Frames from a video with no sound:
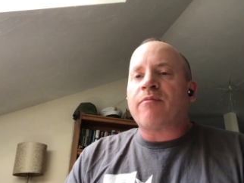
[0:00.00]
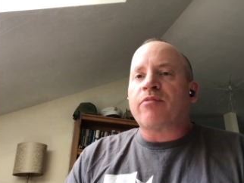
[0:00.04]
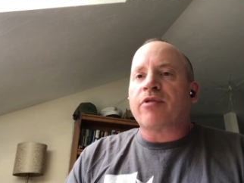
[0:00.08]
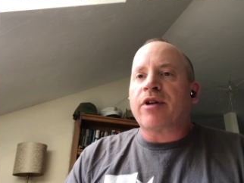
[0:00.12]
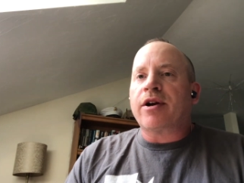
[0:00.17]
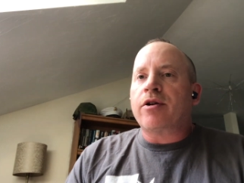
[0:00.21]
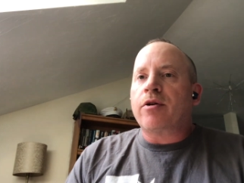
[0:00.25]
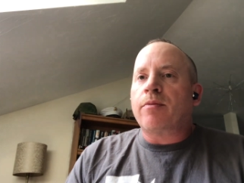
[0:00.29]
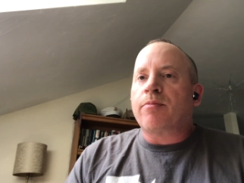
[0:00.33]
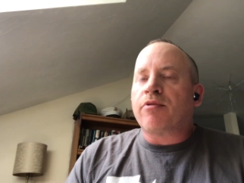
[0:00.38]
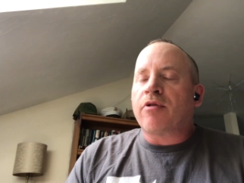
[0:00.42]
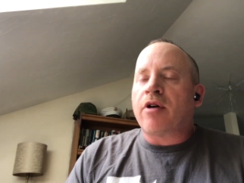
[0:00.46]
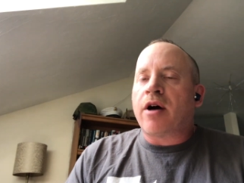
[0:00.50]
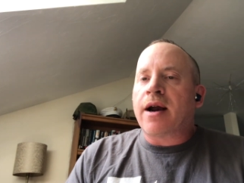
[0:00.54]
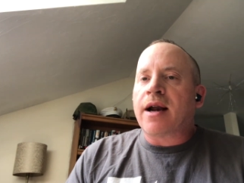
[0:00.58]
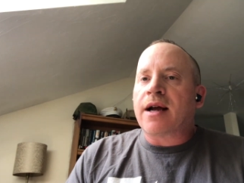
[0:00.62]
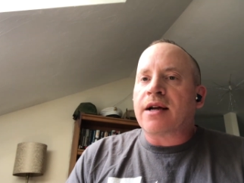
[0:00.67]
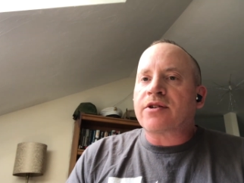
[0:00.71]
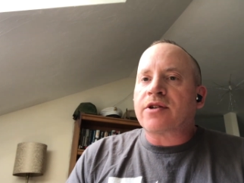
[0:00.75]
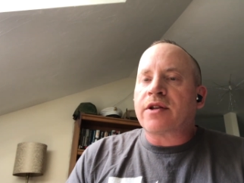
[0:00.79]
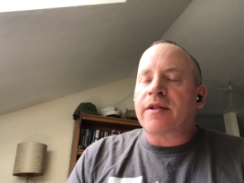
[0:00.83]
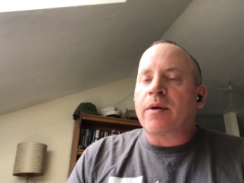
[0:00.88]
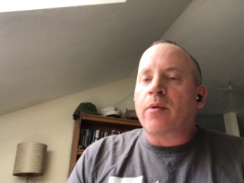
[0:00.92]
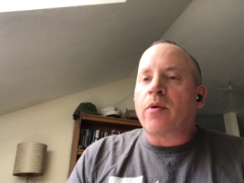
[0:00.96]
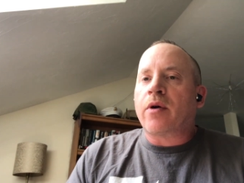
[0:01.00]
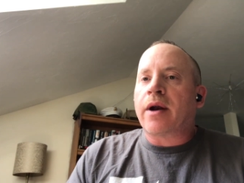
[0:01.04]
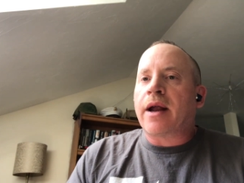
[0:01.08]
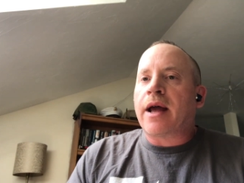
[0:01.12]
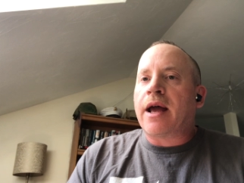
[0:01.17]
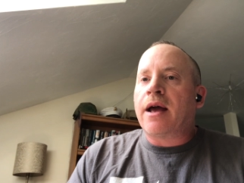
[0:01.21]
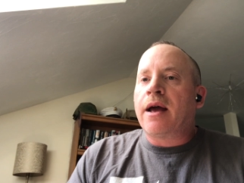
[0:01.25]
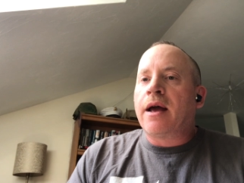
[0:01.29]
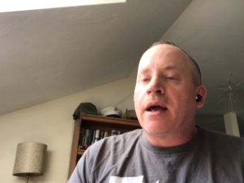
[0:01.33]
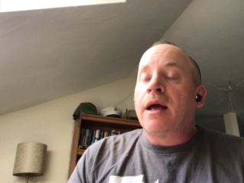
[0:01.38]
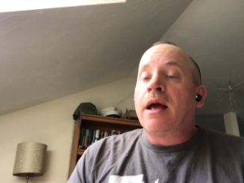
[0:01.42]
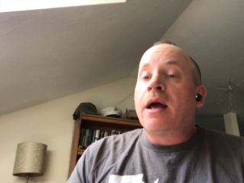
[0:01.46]
brand new products, and they
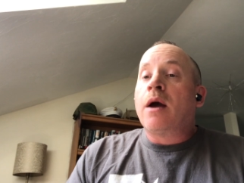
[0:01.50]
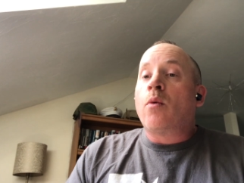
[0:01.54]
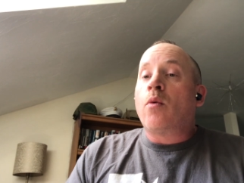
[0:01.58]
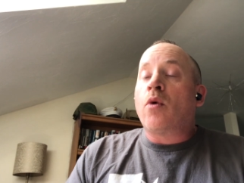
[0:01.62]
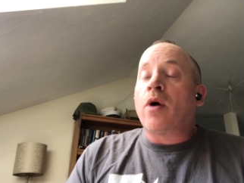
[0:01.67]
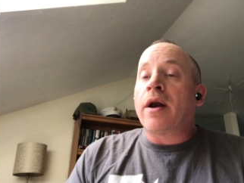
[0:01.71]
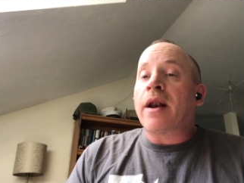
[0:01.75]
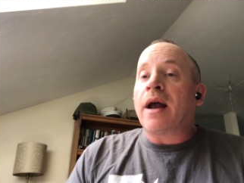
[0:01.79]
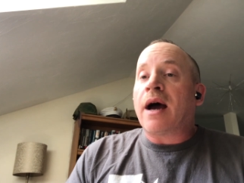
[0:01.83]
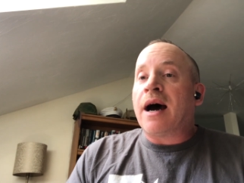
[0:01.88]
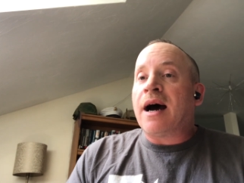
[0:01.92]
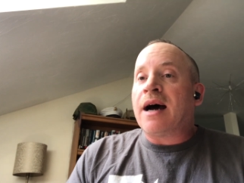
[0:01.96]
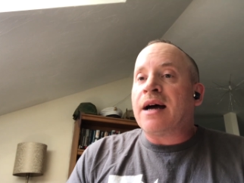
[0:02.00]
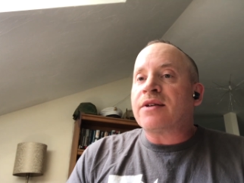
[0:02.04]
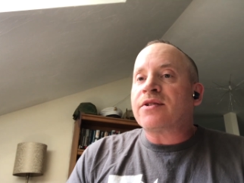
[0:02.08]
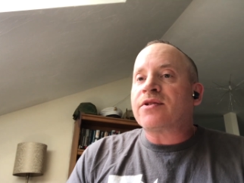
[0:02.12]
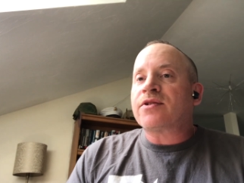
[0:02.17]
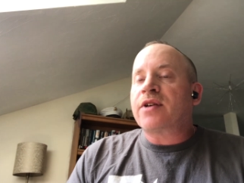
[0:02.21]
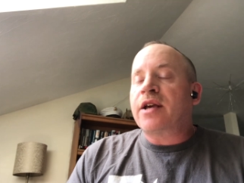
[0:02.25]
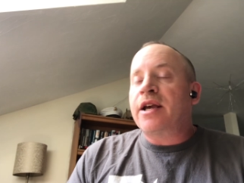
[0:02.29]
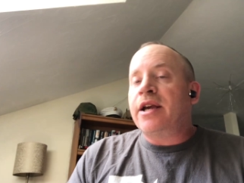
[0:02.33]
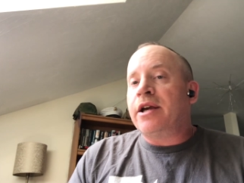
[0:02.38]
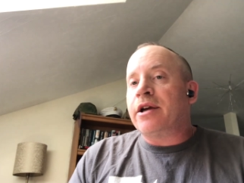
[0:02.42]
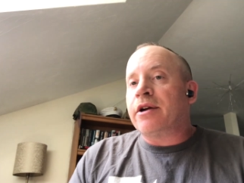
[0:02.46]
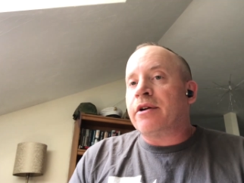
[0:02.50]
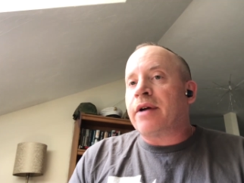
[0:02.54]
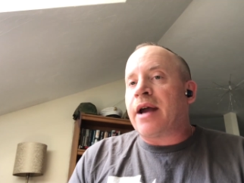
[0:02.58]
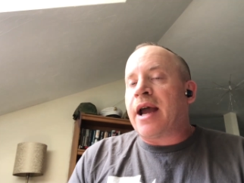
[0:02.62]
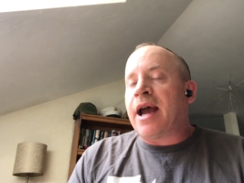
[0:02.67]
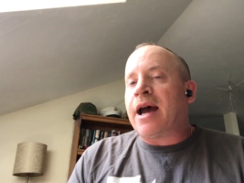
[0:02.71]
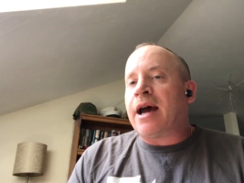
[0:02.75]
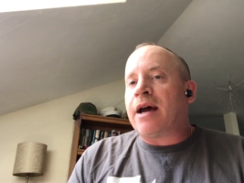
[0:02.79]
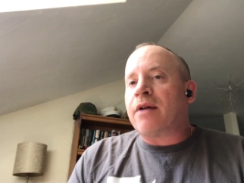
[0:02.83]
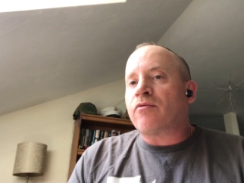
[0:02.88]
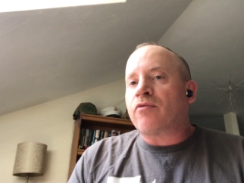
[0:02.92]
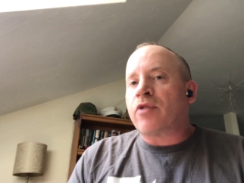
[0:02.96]
want us here
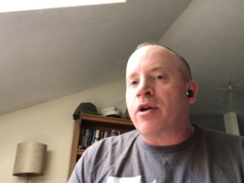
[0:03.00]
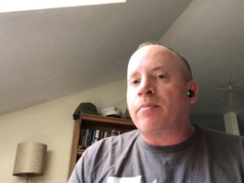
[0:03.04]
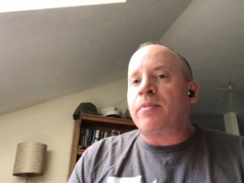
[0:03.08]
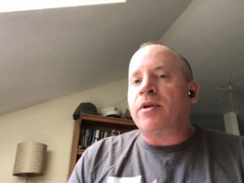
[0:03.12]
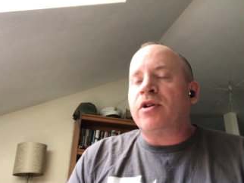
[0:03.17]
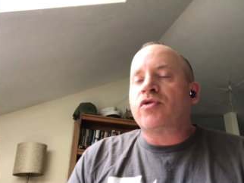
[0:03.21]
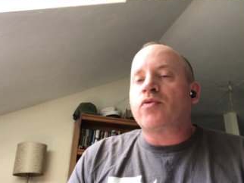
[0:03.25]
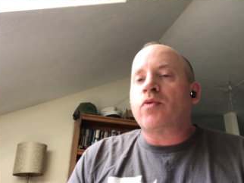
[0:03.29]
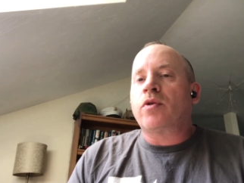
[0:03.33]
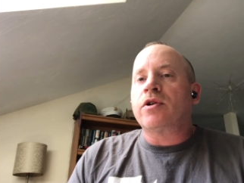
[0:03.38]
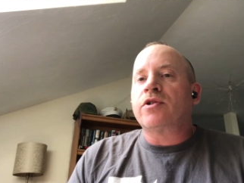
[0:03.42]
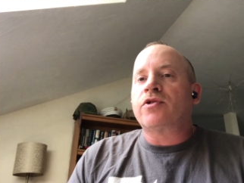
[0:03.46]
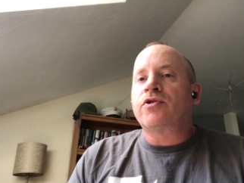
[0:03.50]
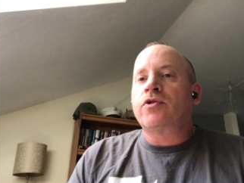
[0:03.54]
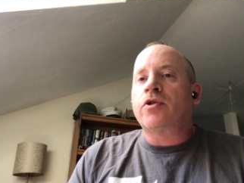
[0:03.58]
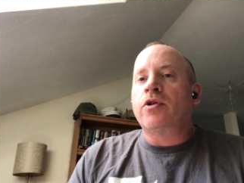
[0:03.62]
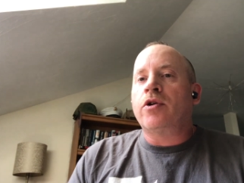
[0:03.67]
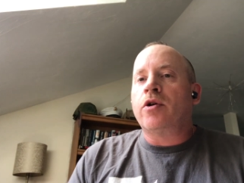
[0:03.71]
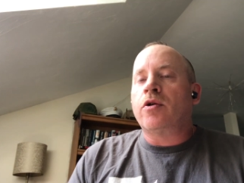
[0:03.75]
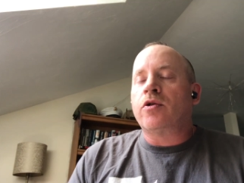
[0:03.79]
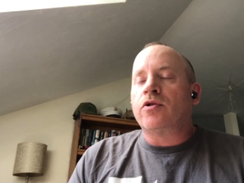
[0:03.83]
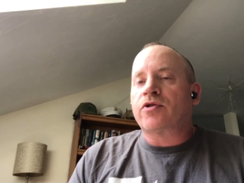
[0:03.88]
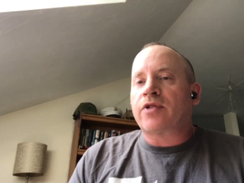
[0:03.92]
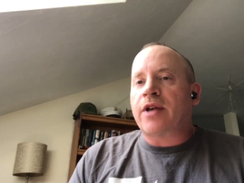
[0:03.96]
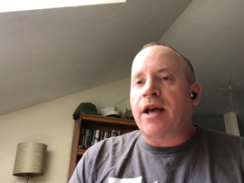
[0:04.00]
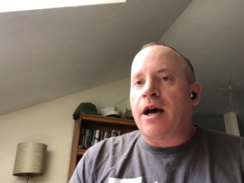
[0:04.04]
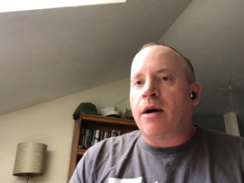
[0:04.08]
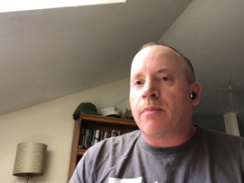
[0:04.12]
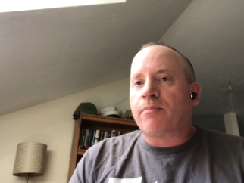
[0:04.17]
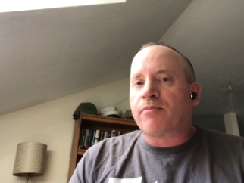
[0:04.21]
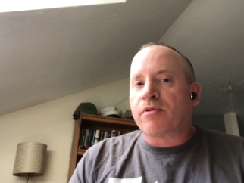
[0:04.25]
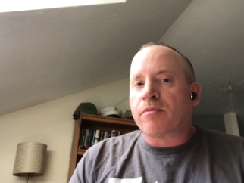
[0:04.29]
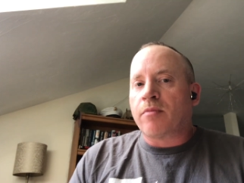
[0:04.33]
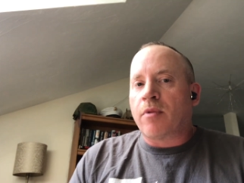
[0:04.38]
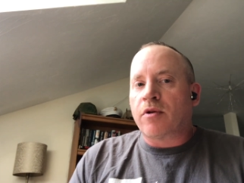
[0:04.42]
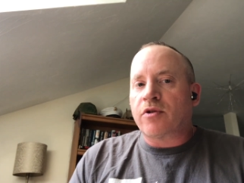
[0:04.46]
at Red Beach One Studios to
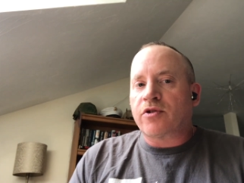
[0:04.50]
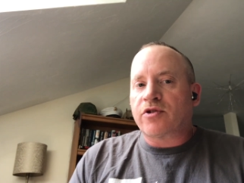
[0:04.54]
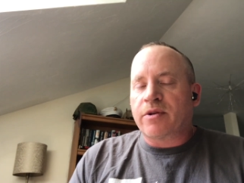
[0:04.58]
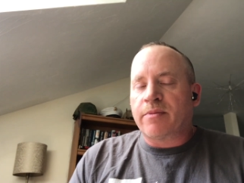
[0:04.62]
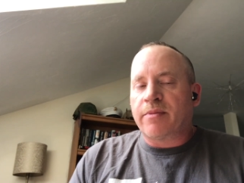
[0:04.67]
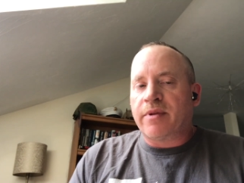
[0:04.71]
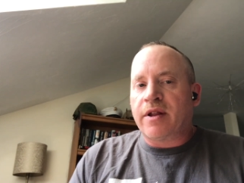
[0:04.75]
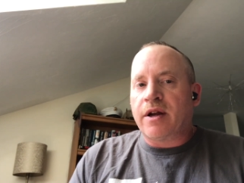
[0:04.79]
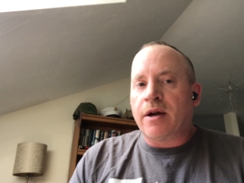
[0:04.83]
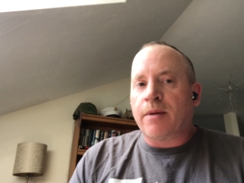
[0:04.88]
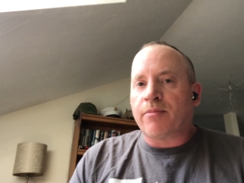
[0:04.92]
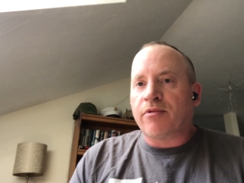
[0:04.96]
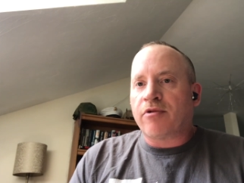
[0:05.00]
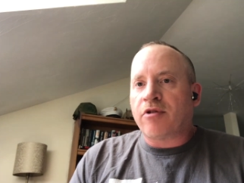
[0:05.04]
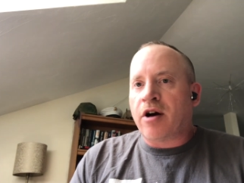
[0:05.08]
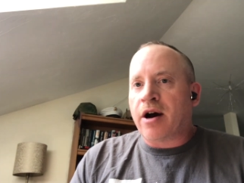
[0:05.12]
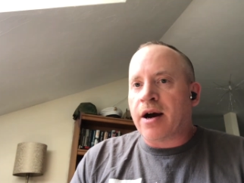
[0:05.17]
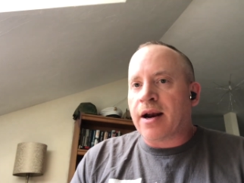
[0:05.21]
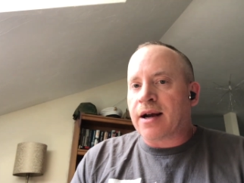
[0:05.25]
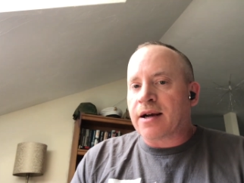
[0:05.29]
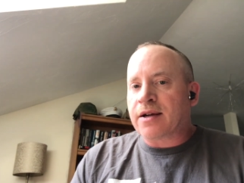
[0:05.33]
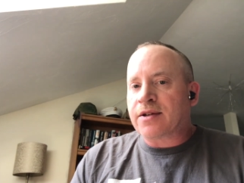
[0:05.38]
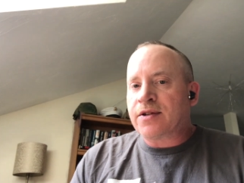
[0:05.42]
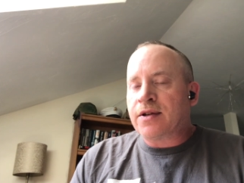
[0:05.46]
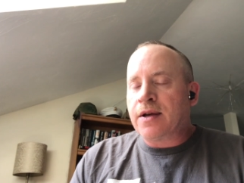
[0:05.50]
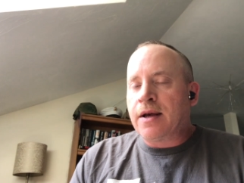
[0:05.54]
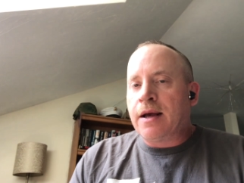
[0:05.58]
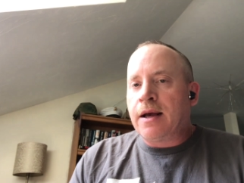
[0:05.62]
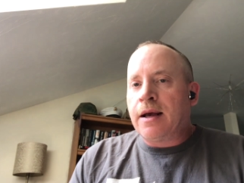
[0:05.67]
help promote some of their products.